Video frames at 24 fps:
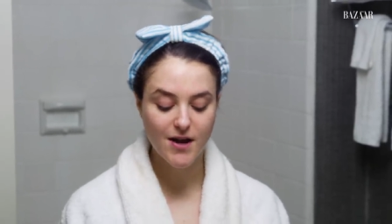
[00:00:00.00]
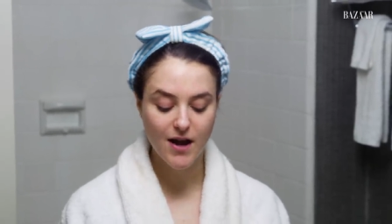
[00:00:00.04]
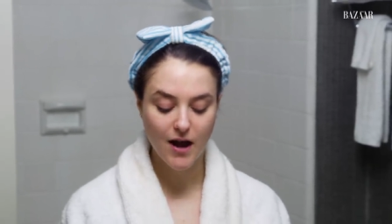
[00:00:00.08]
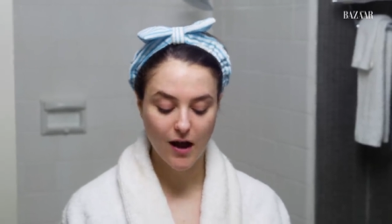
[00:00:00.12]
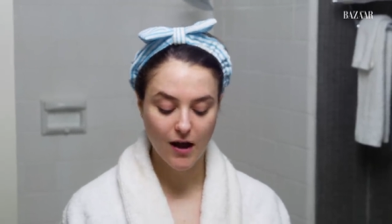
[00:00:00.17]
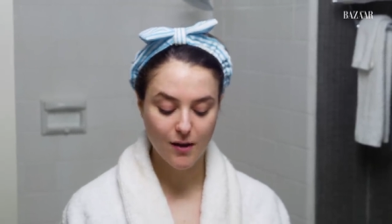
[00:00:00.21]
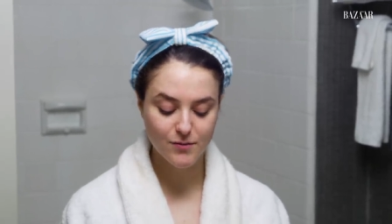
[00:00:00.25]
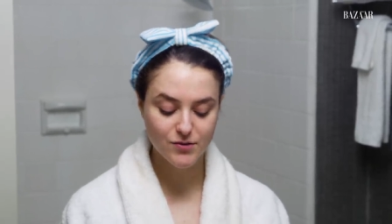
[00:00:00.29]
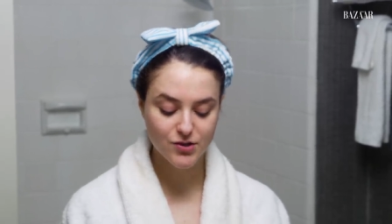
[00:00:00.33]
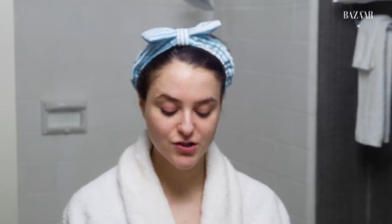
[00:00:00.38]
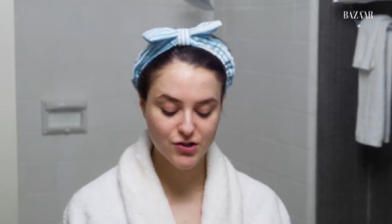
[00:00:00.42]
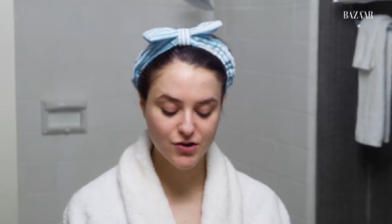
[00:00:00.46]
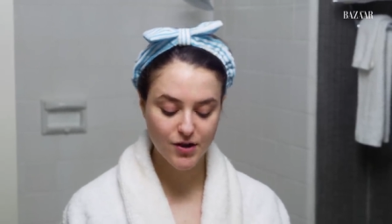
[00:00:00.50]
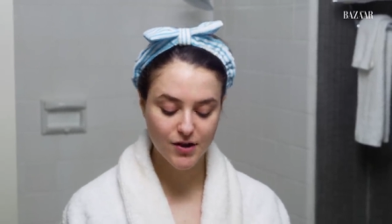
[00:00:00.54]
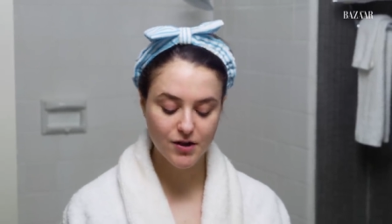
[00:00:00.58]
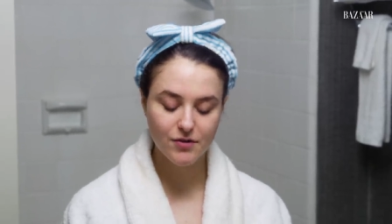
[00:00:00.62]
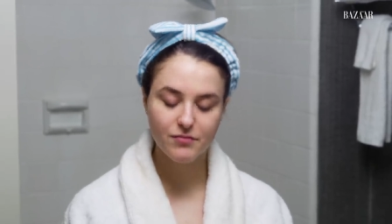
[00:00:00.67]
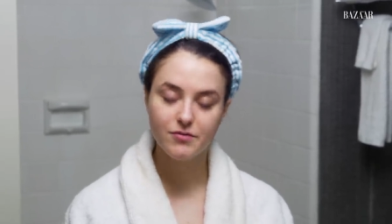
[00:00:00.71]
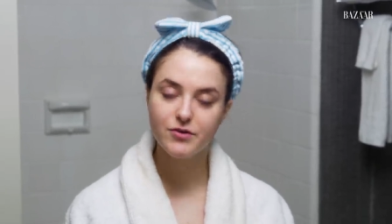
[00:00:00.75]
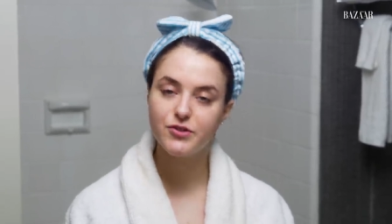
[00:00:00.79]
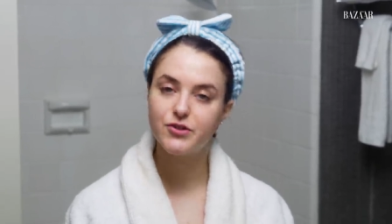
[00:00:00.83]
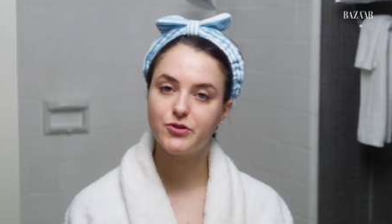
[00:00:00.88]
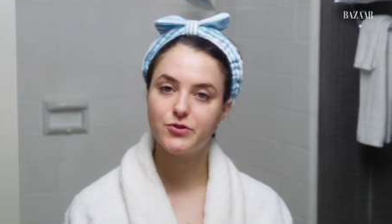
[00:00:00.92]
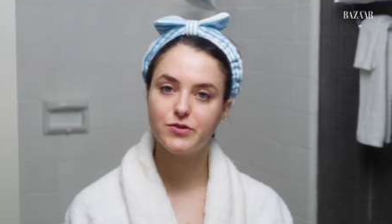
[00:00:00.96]
I'm just trying
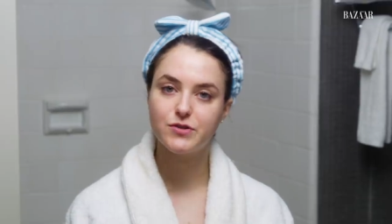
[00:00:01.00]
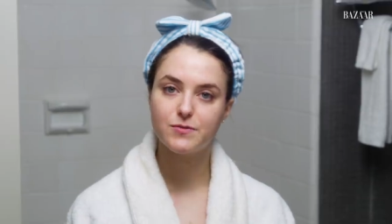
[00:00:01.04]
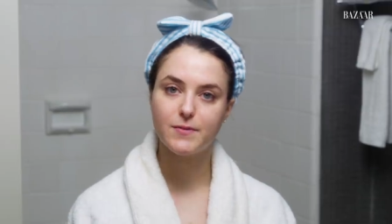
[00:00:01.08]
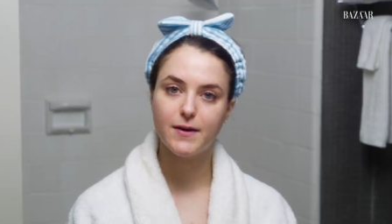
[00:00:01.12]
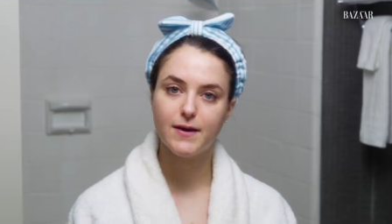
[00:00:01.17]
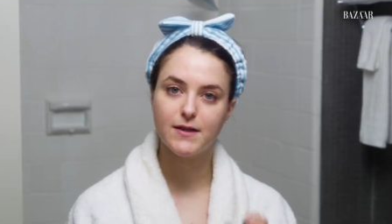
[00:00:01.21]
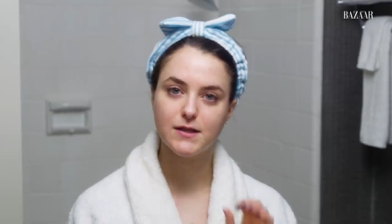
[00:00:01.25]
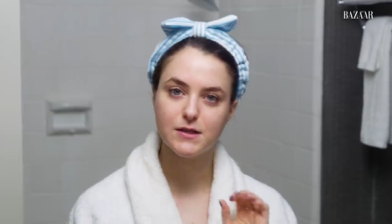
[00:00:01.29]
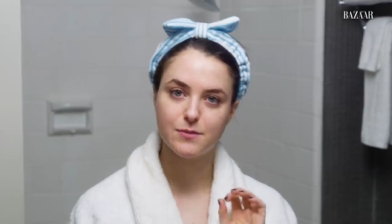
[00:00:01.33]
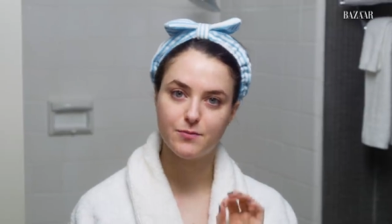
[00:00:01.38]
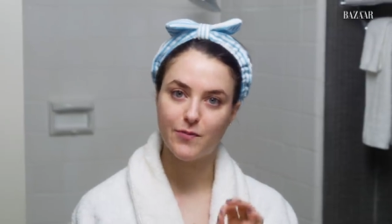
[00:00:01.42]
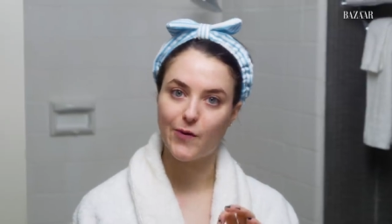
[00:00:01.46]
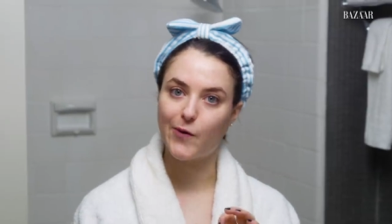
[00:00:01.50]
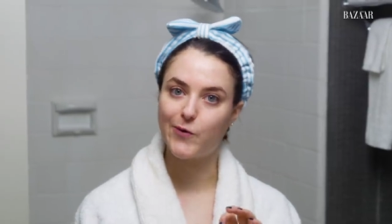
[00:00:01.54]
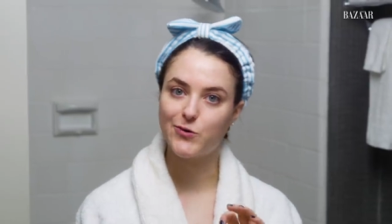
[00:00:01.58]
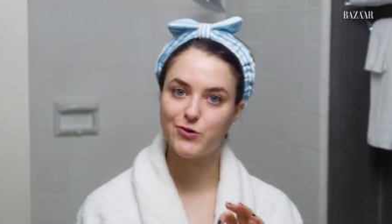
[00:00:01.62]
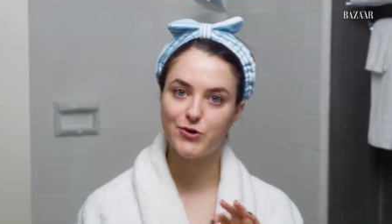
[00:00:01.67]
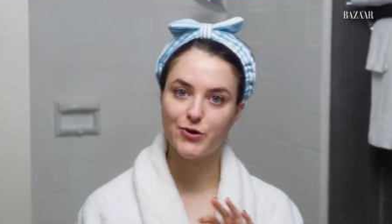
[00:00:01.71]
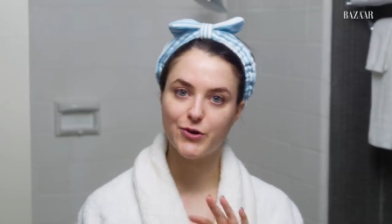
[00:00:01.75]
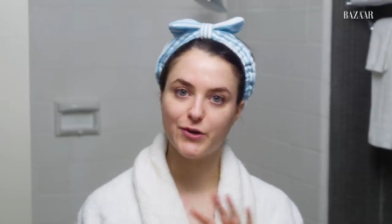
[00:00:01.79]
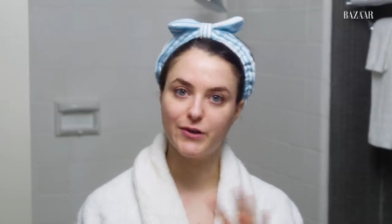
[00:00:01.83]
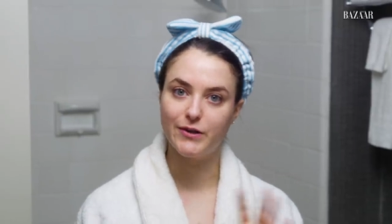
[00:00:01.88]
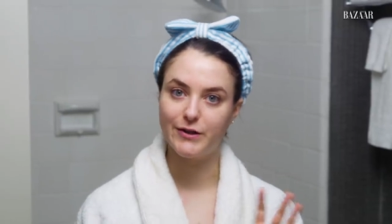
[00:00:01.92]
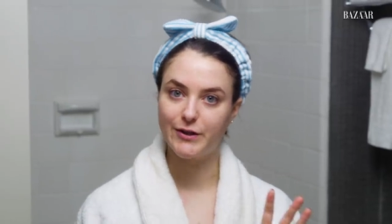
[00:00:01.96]
to reduce my
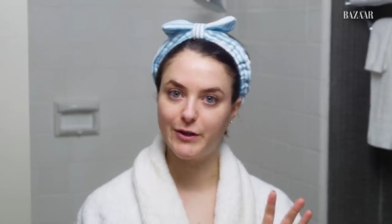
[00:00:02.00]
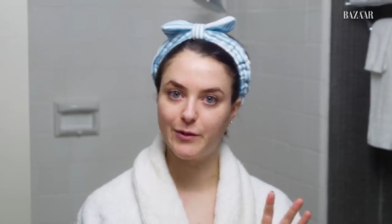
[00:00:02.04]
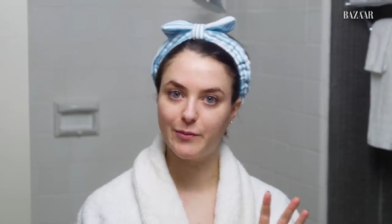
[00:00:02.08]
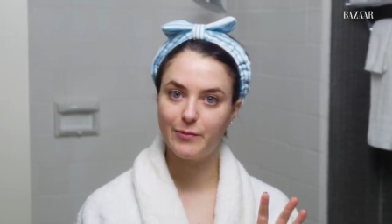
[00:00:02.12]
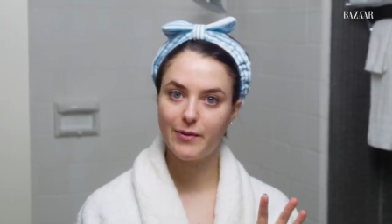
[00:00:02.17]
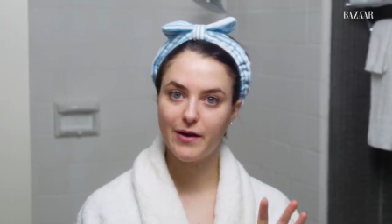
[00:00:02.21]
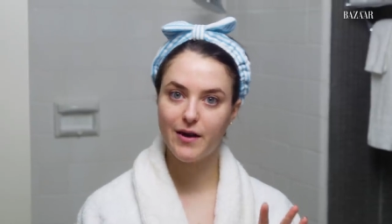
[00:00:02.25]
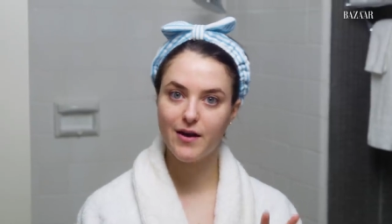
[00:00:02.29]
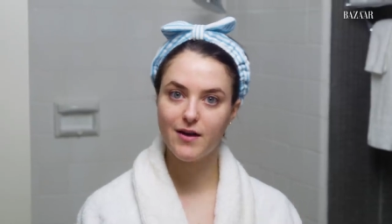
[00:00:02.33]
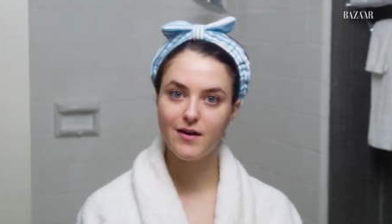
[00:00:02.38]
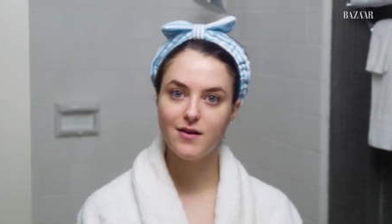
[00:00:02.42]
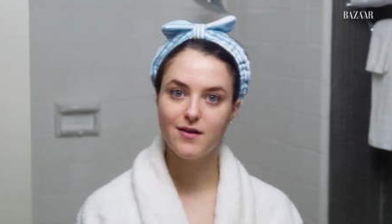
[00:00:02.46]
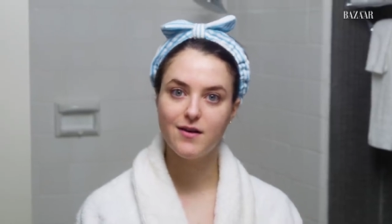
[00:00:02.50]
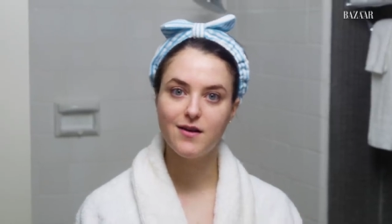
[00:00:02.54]
exposure a little bit.